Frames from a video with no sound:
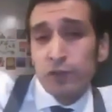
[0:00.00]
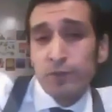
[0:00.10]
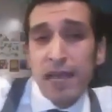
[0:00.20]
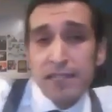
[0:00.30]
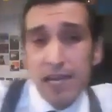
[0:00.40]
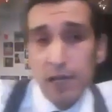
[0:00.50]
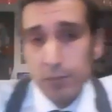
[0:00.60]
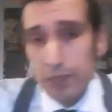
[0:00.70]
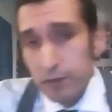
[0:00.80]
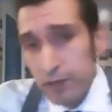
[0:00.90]
from that type
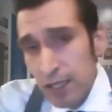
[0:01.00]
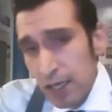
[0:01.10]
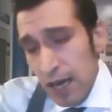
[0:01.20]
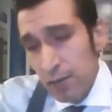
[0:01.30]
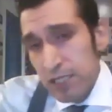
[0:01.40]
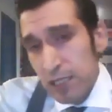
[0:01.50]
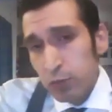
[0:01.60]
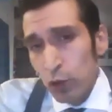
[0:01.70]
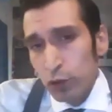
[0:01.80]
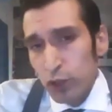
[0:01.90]
of
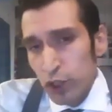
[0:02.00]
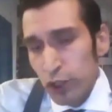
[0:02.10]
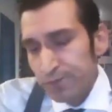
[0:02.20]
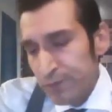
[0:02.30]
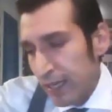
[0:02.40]
subculture.